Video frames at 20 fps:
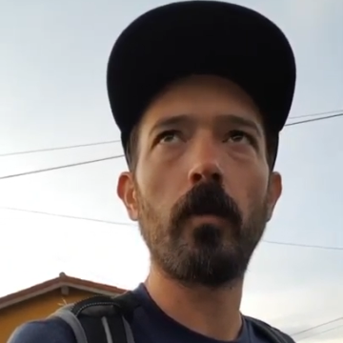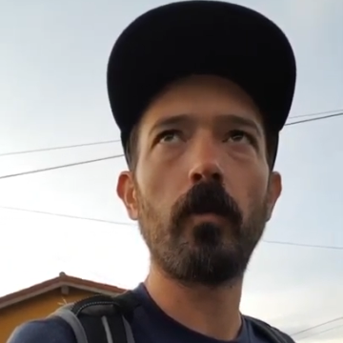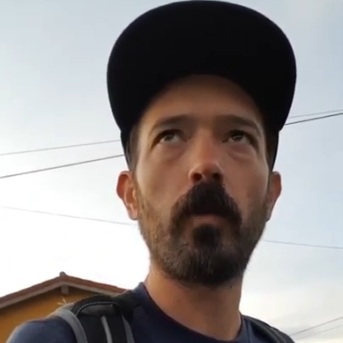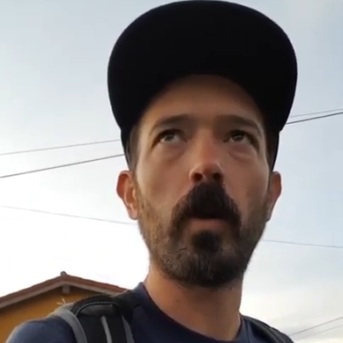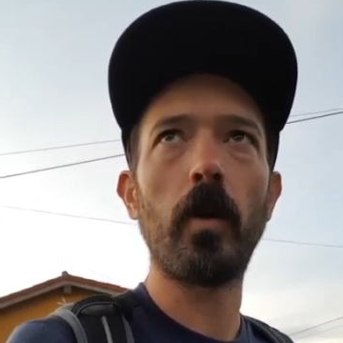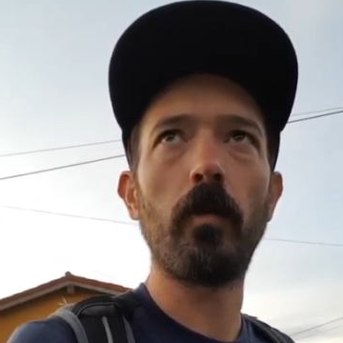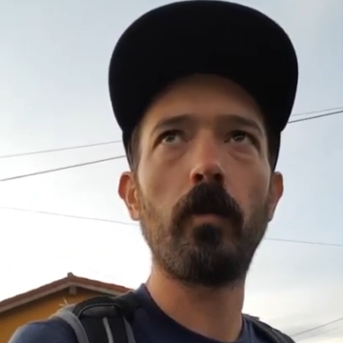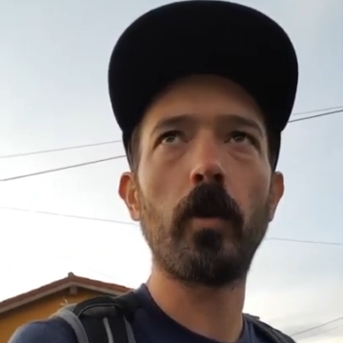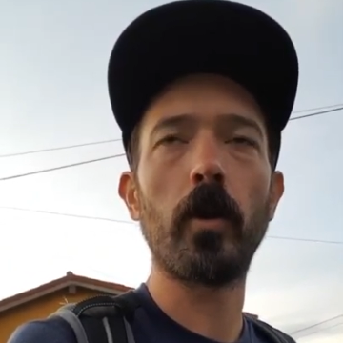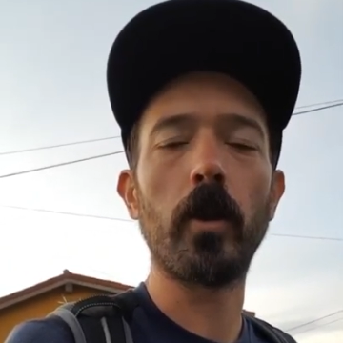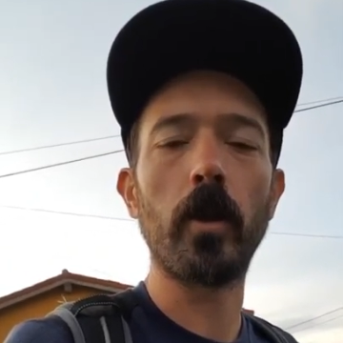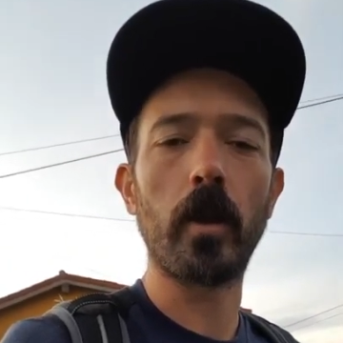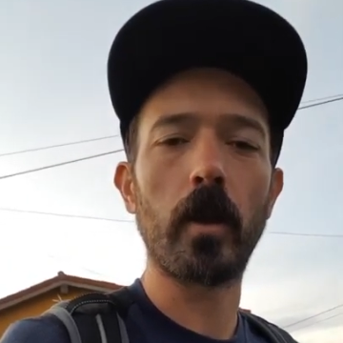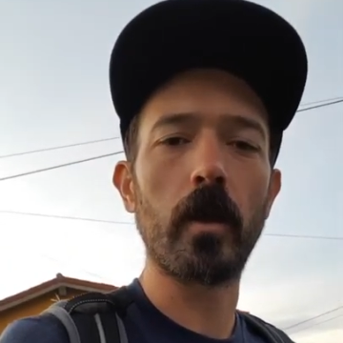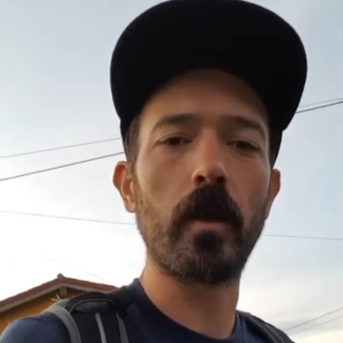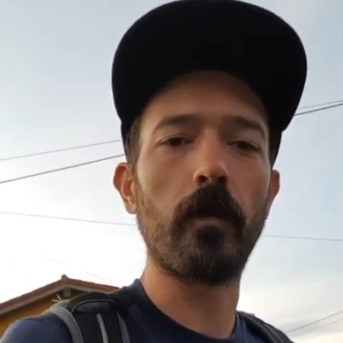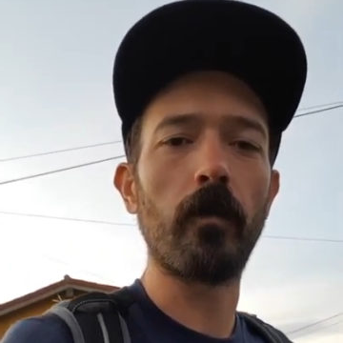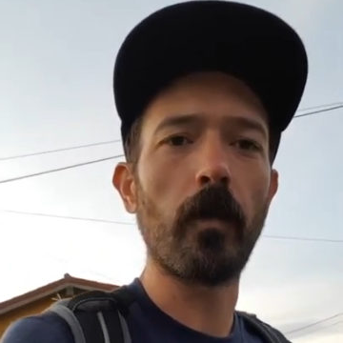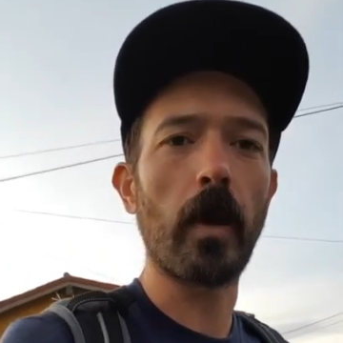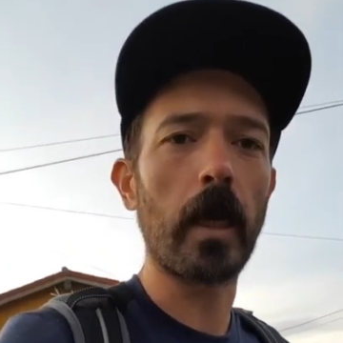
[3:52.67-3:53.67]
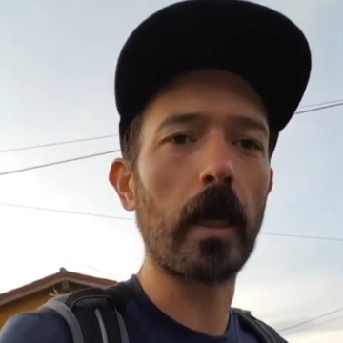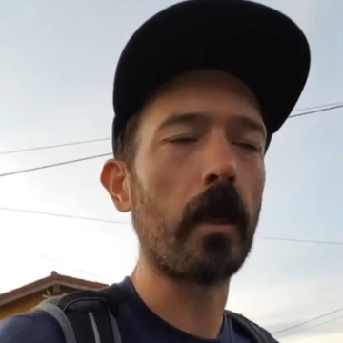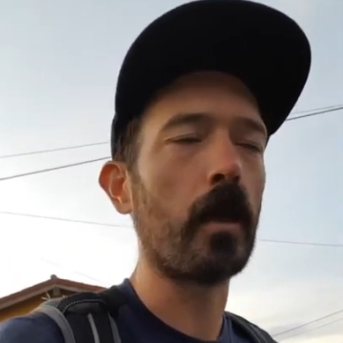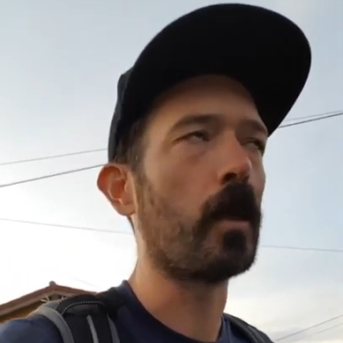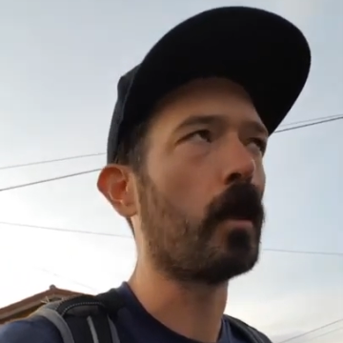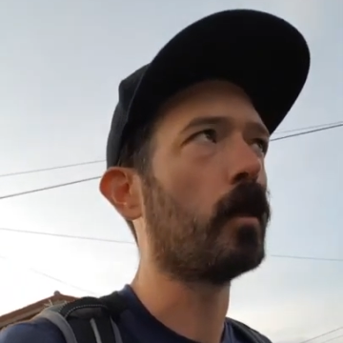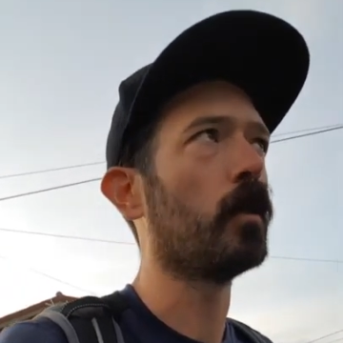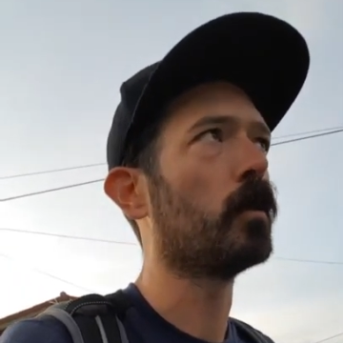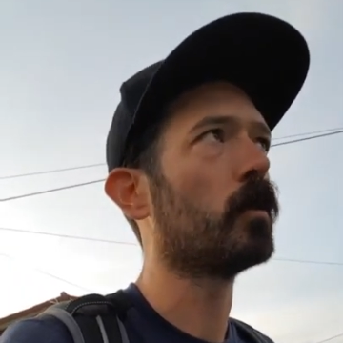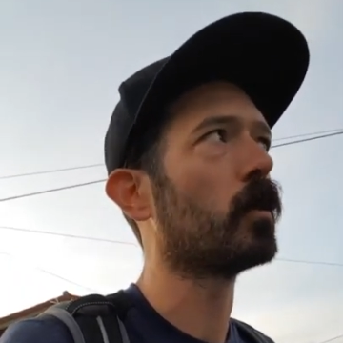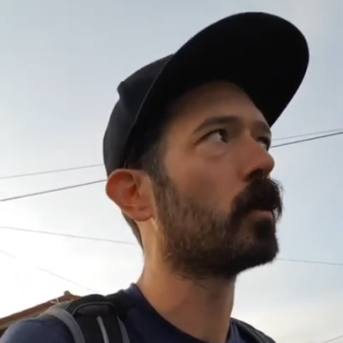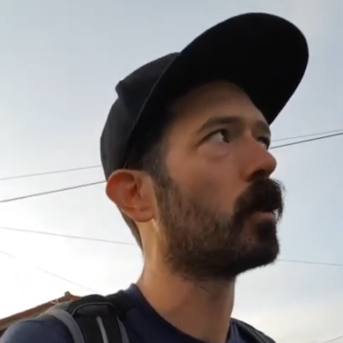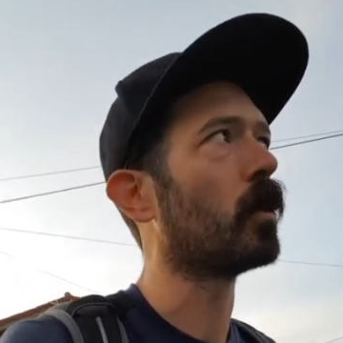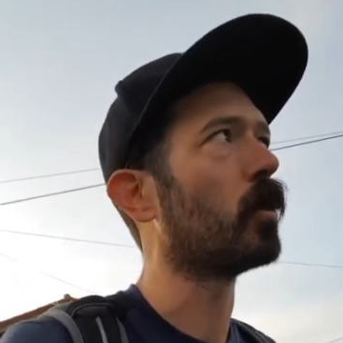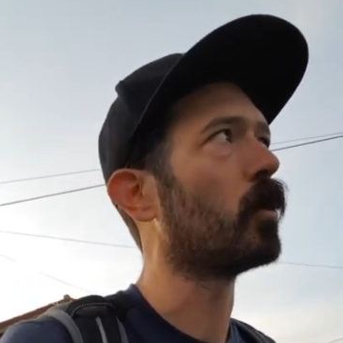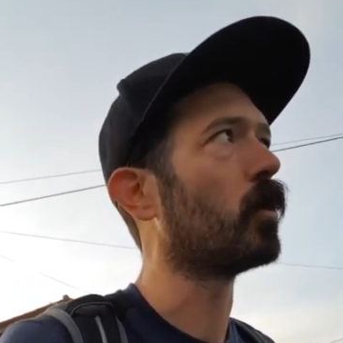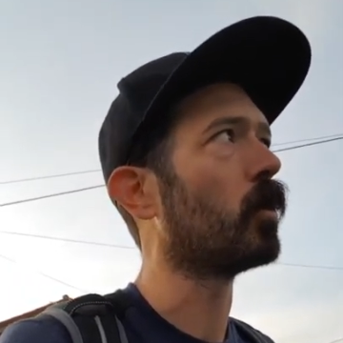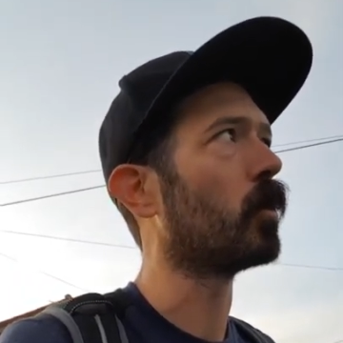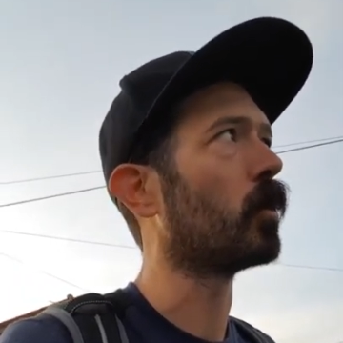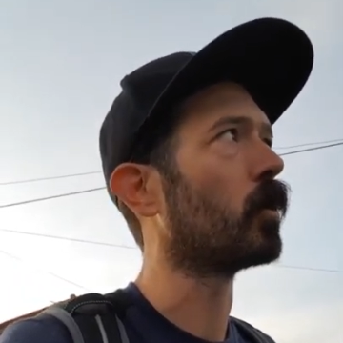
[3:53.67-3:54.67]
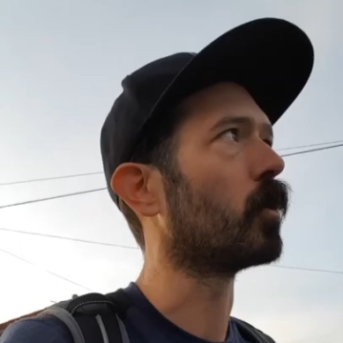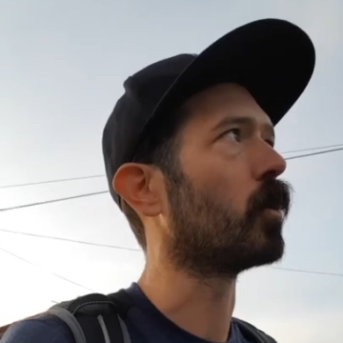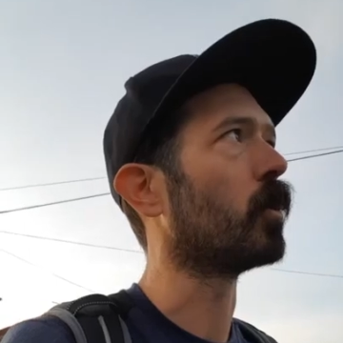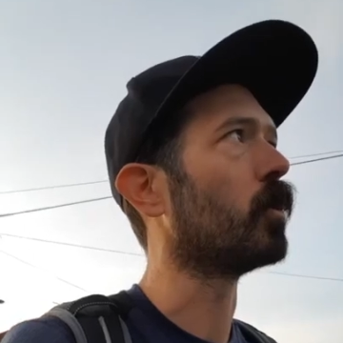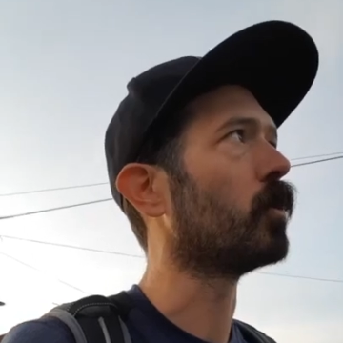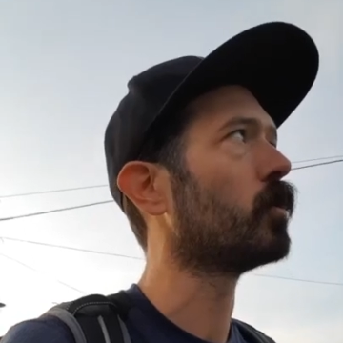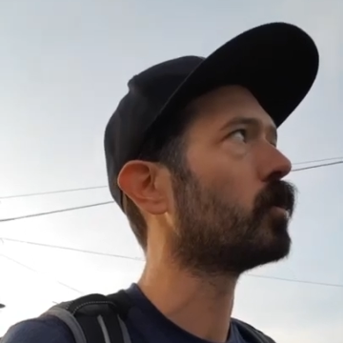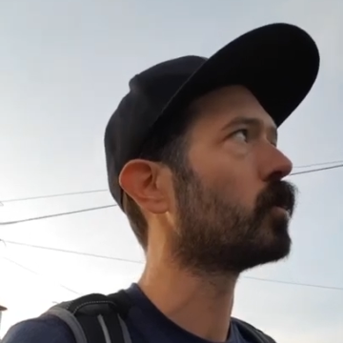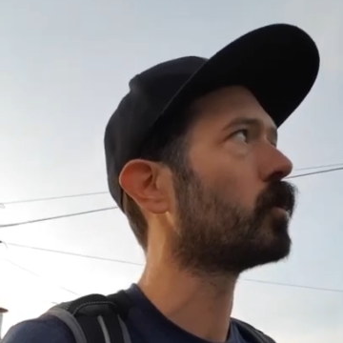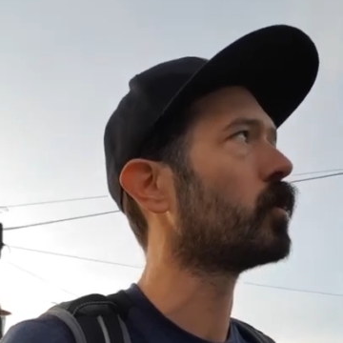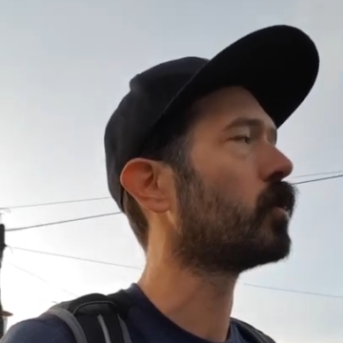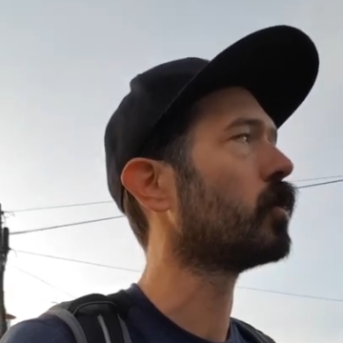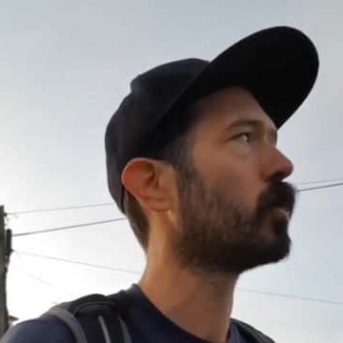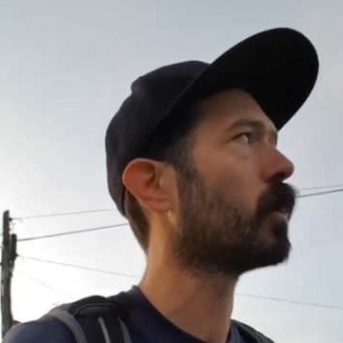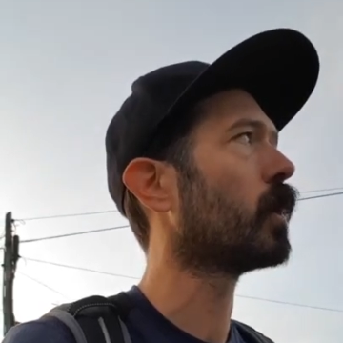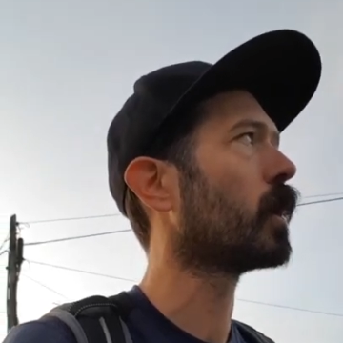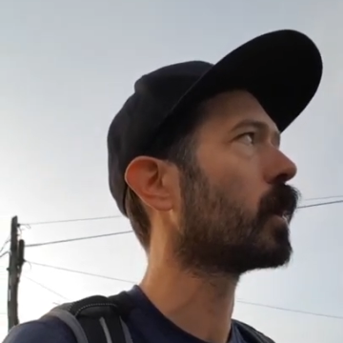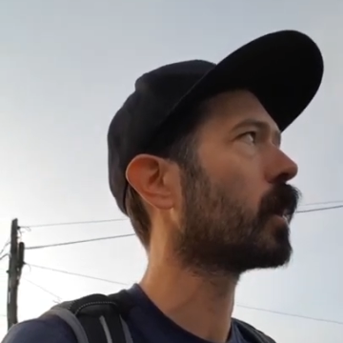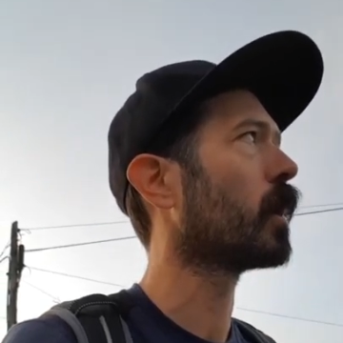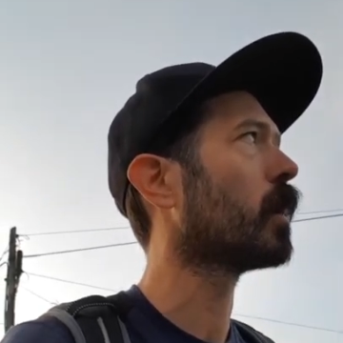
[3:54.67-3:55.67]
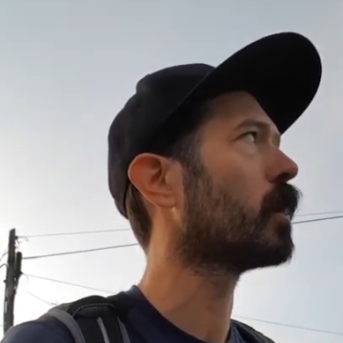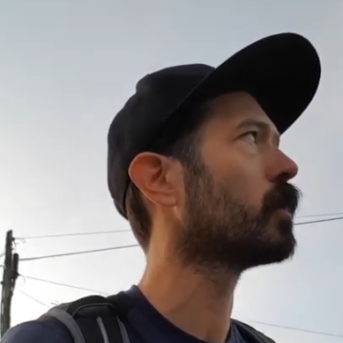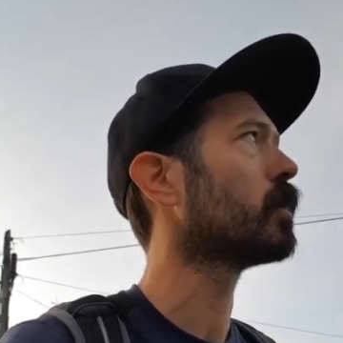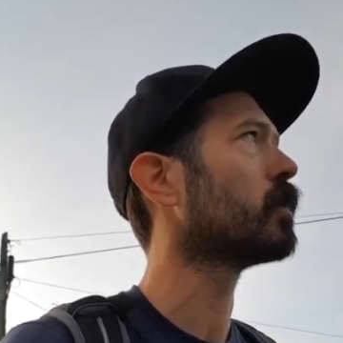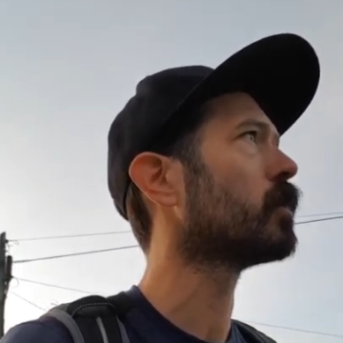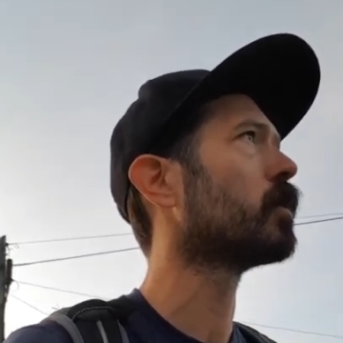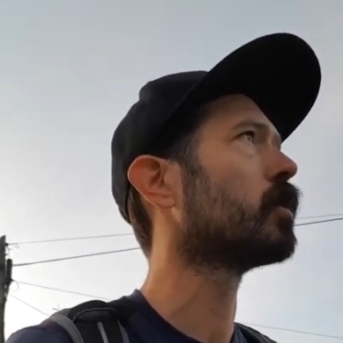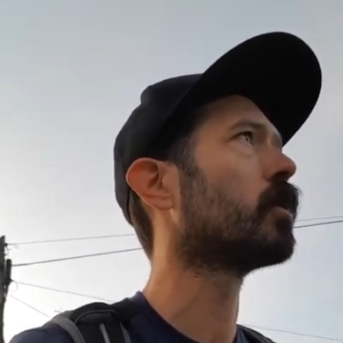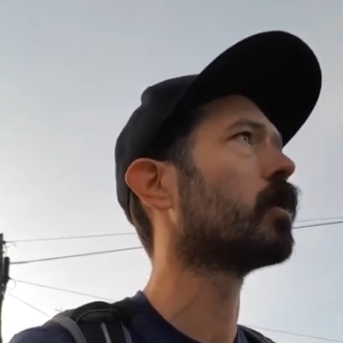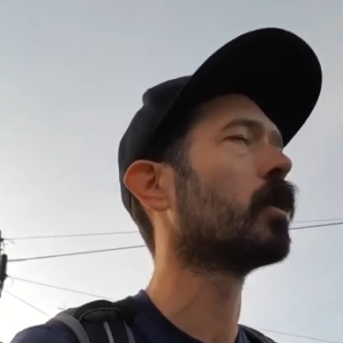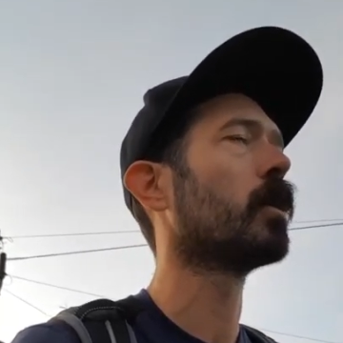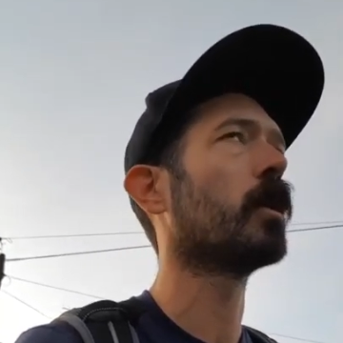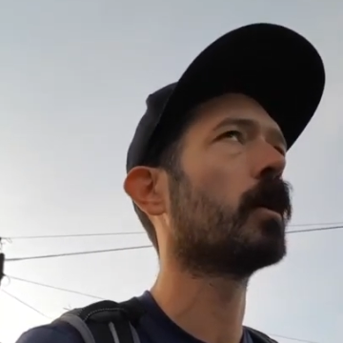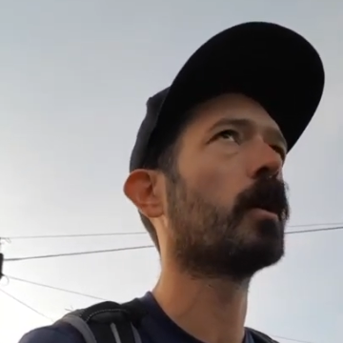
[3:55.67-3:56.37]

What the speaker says: people and amenities that you're used to, I guess.